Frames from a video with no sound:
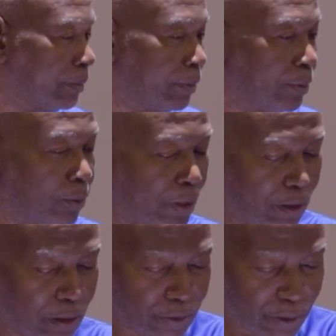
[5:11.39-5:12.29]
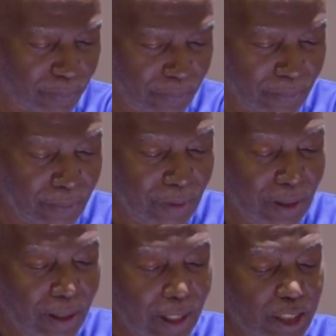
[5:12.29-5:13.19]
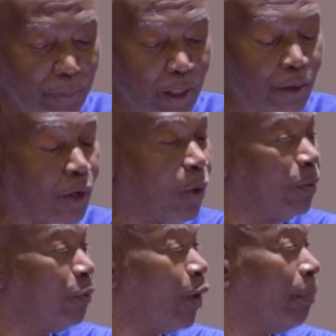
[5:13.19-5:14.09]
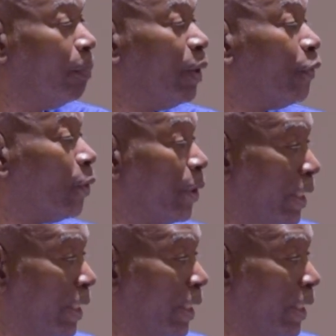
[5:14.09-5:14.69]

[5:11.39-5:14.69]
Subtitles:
to use another term, has been around from before